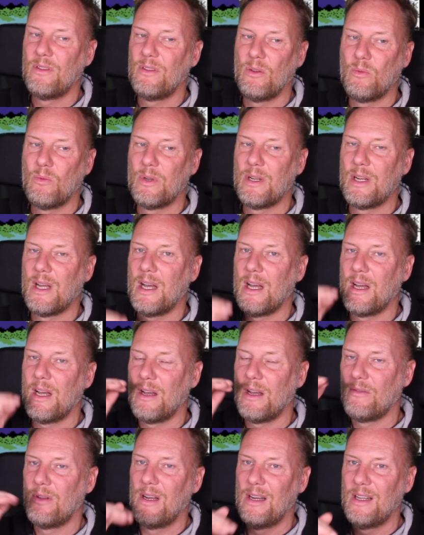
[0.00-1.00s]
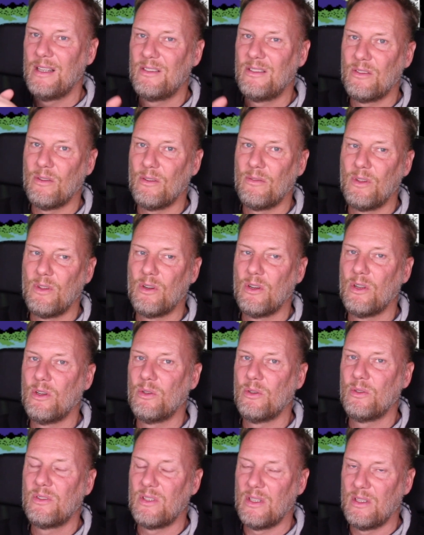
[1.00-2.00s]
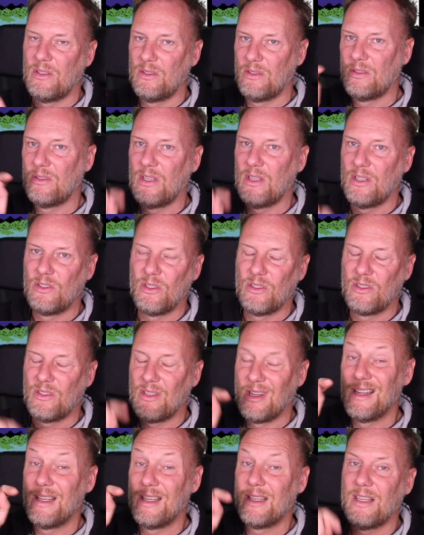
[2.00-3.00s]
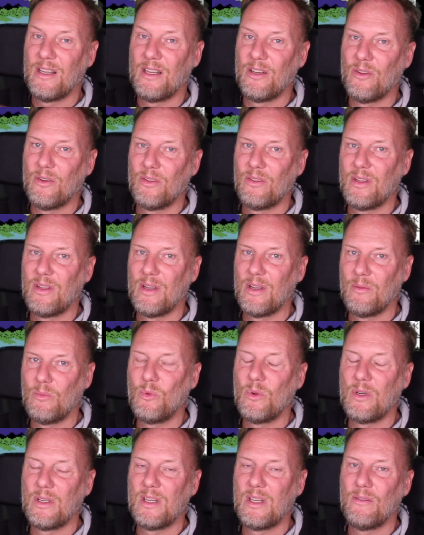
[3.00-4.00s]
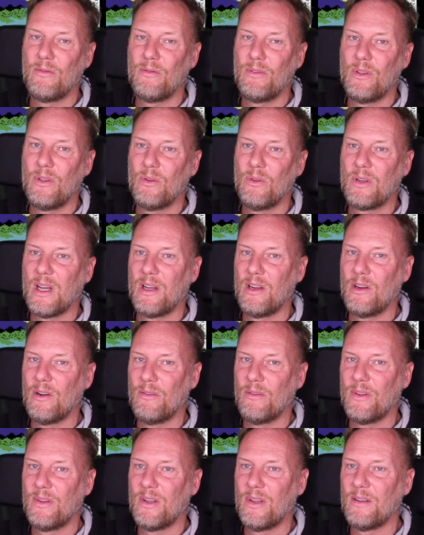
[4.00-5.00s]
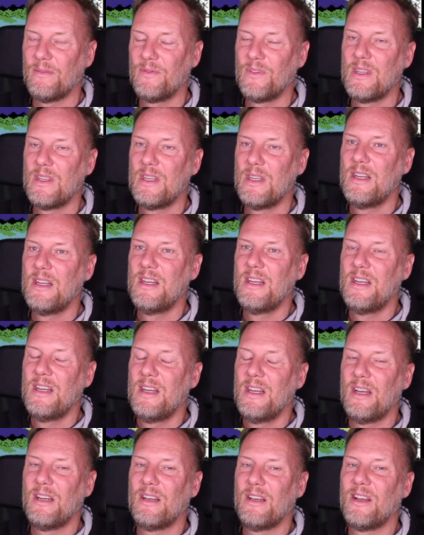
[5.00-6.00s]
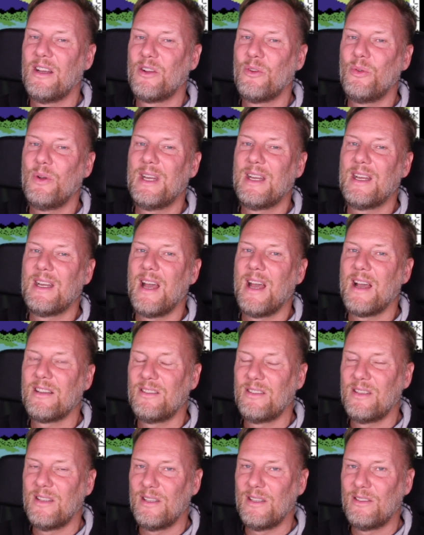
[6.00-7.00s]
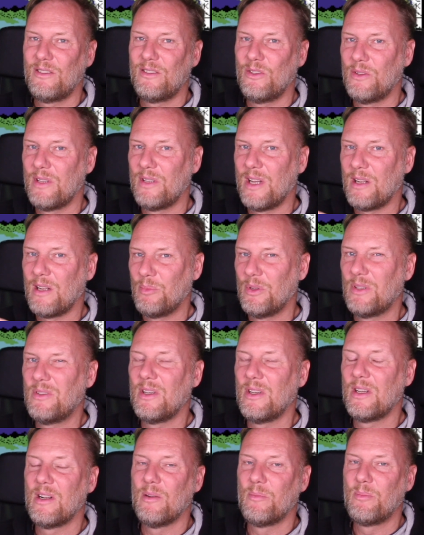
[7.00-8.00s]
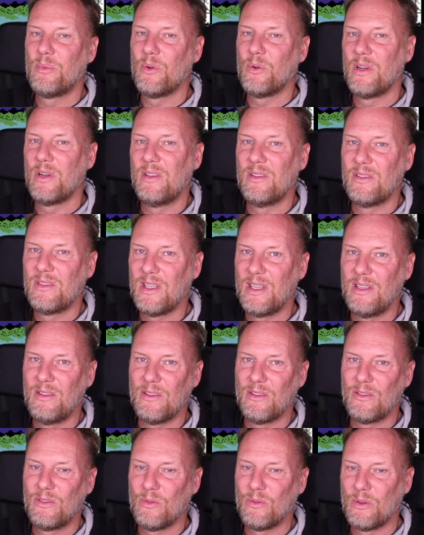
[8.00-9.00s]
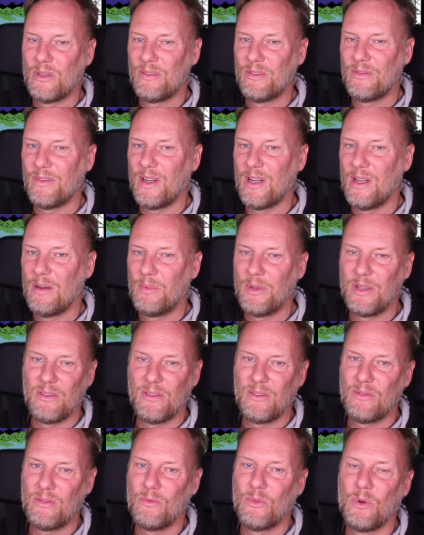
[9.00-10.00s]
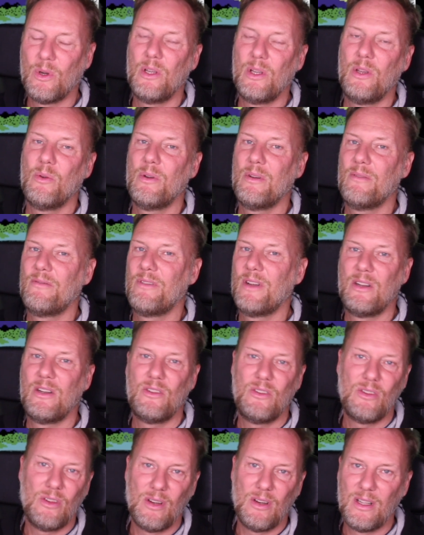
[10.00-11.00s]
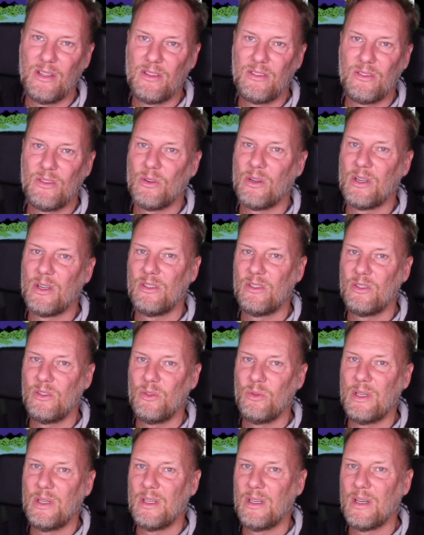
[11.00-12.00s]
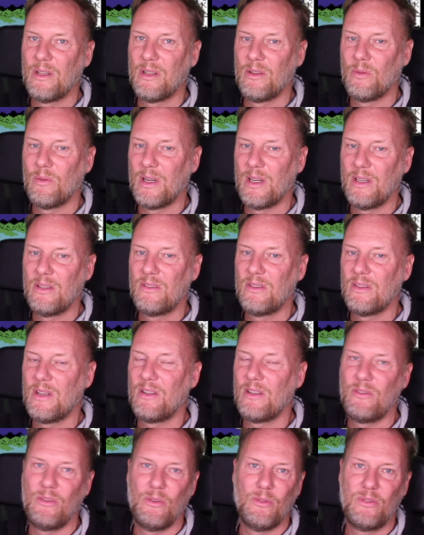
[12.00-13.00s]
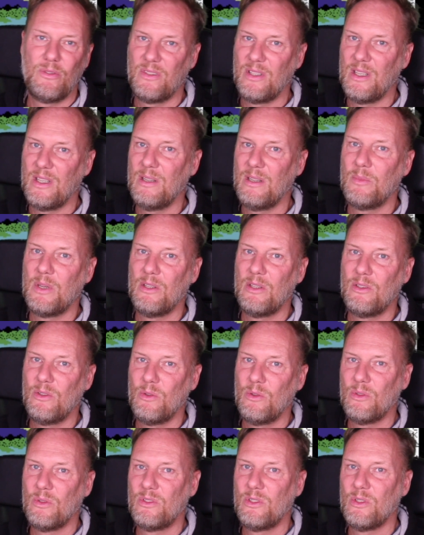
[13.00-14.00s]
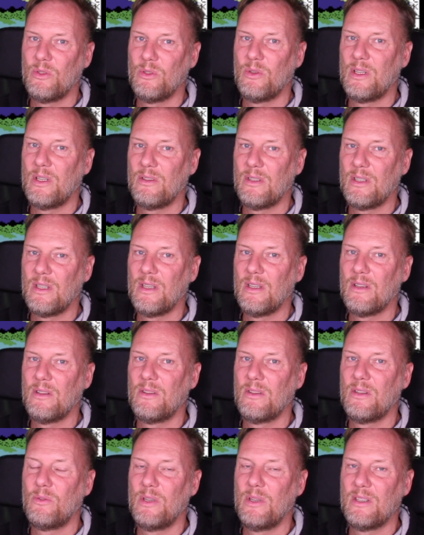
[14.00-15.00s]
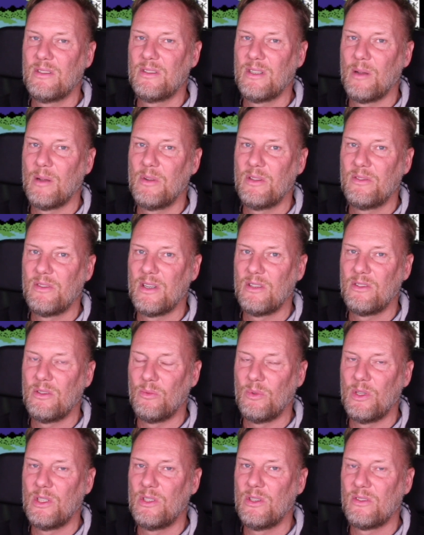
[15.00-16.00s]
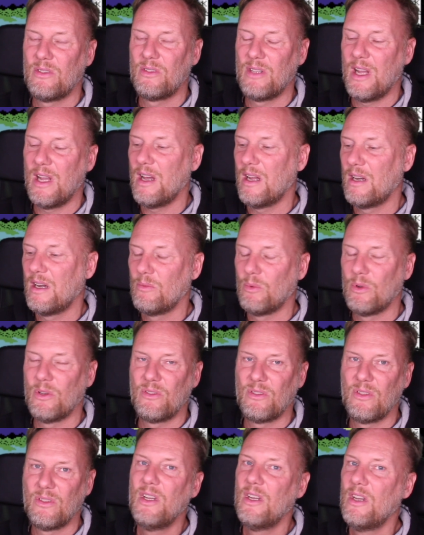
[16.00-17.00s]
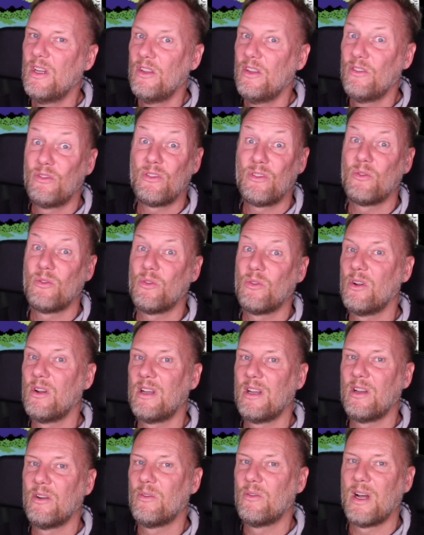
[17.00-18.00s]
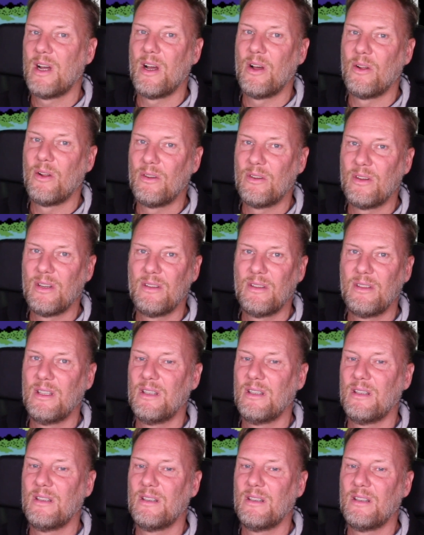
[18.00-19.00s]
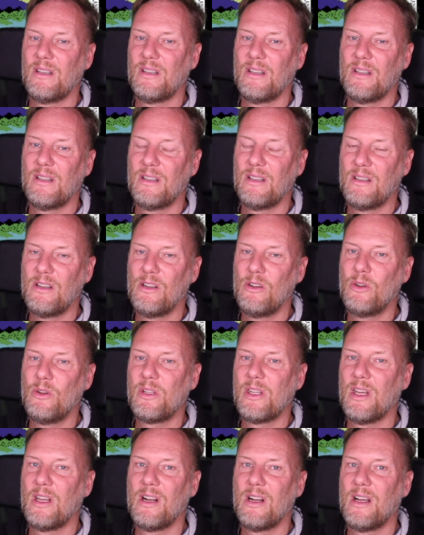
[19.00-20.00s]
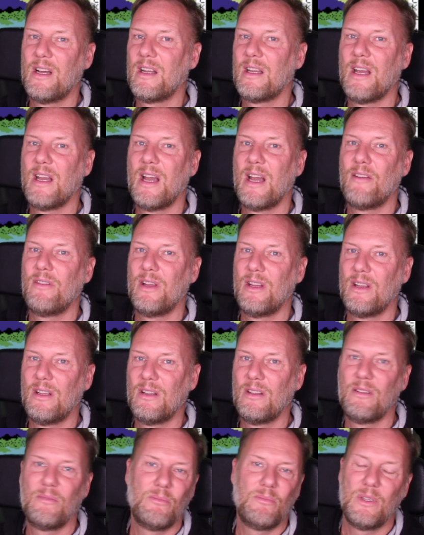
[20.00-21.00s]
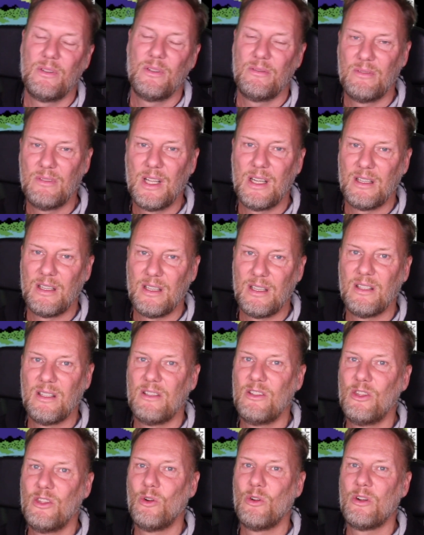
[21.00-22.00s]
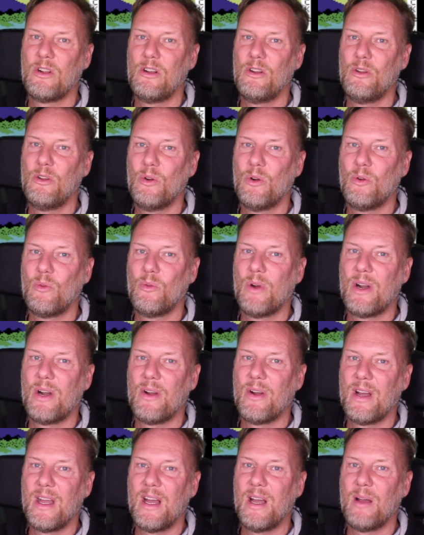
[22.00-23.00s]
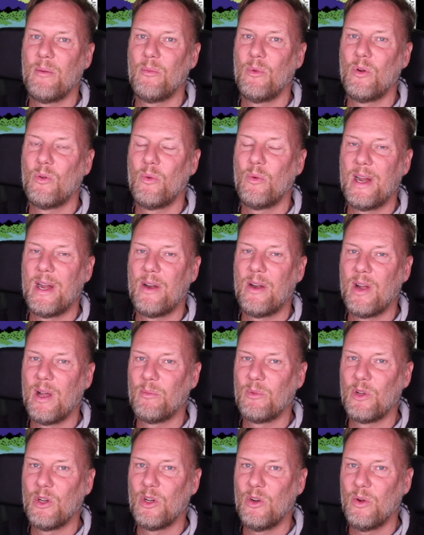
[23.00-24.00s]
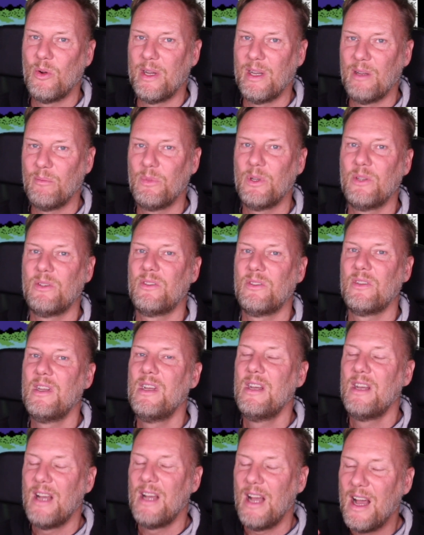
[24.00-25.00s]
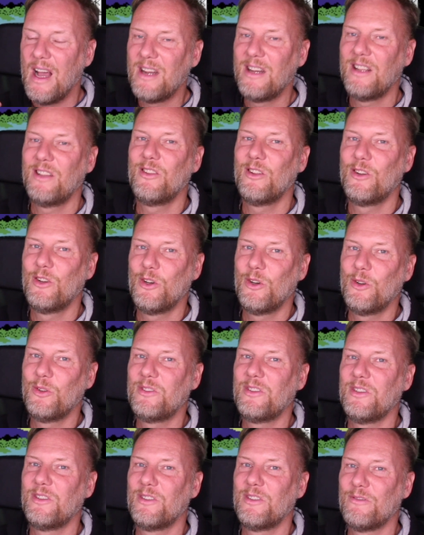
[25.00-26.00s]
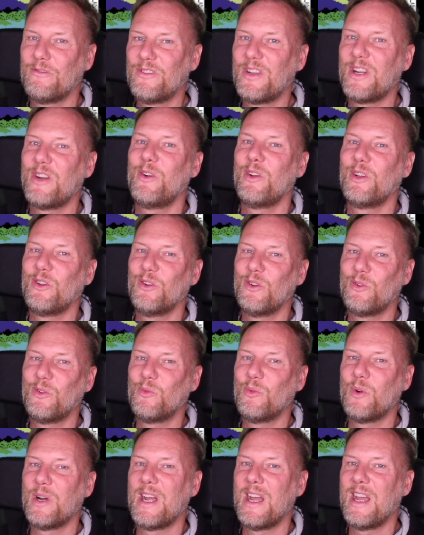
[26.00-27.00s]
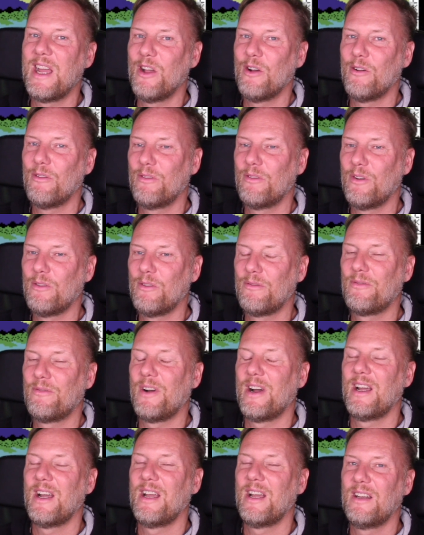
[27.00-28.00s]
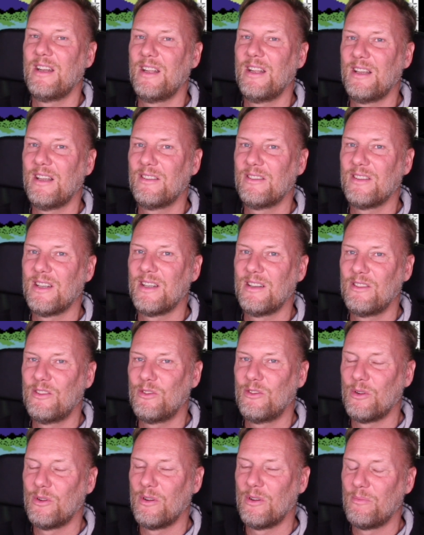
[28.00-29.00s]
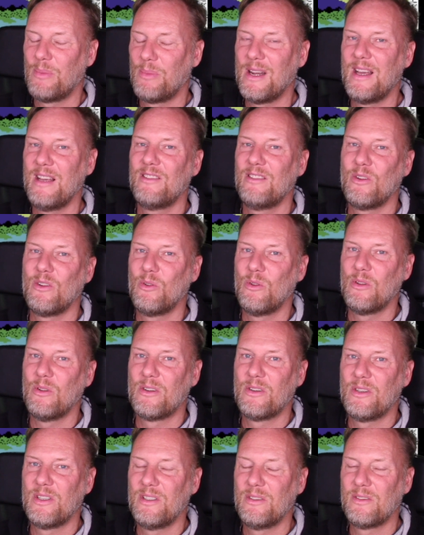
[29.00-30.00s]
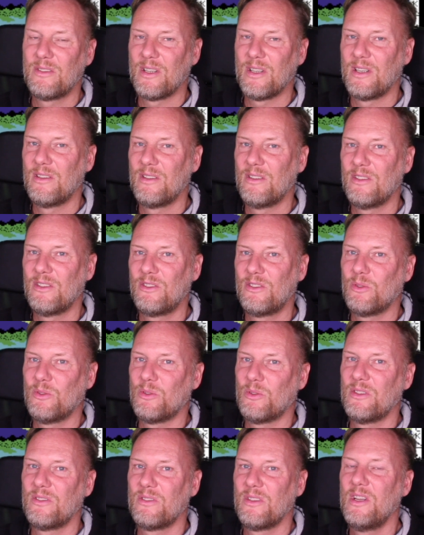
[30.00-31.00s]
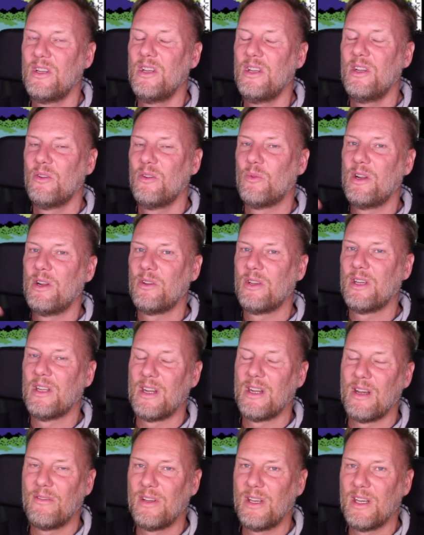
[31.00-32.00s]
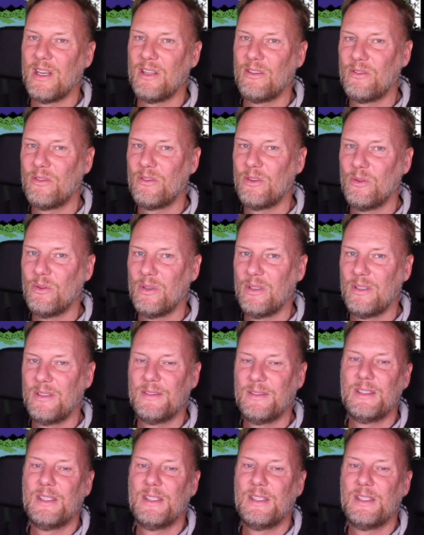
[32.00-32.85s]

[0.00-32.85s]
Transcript: you would have a list of your notes, and just clicking on them would give you kind of a quick access to that particular point in the source file, because what you eventually start doing otherwise, as you've seen me do during the reassembly session we just had, it was scrolling around looking like having like no clue of where I am or where I'm going. But adding the notes is a very good way of finding sort of placeholder inside the source where you can navigate through.